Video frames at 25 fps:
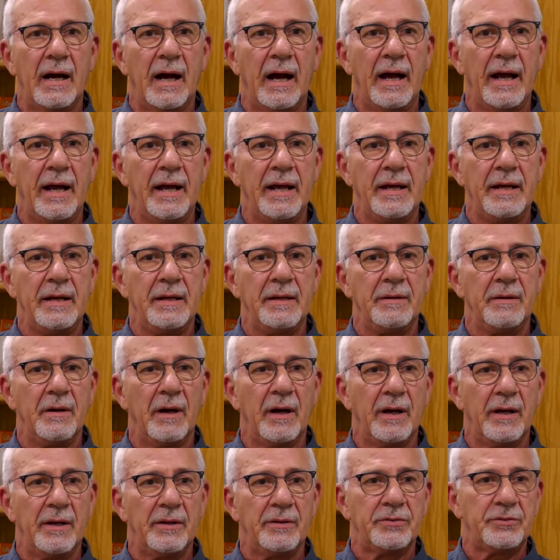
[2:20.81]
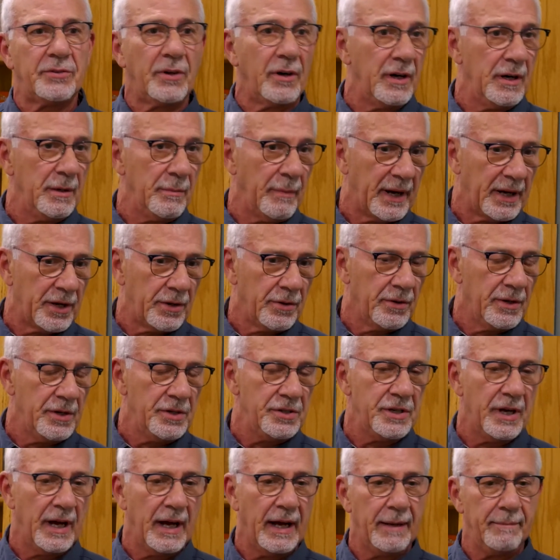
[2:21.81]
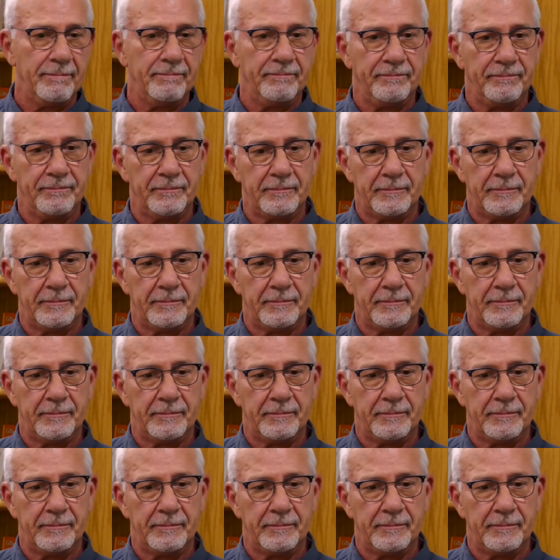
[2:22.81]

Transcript: I uh, started my current job